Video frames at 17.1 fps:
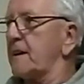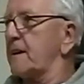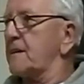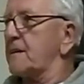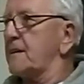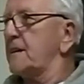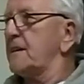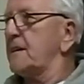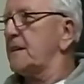
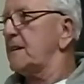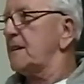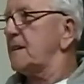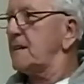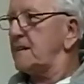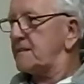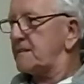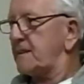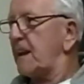
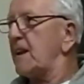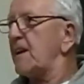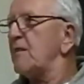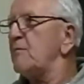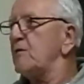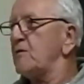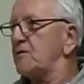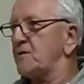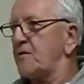like Saint
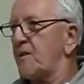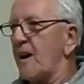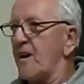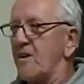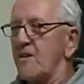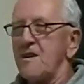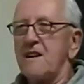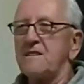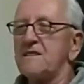Elmo's
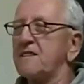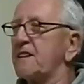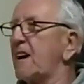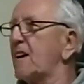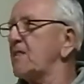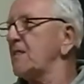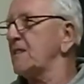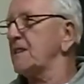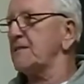fire. It
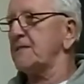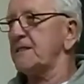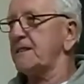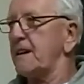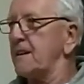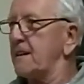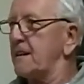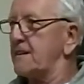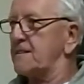scared the living
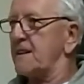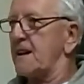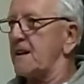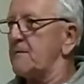daylights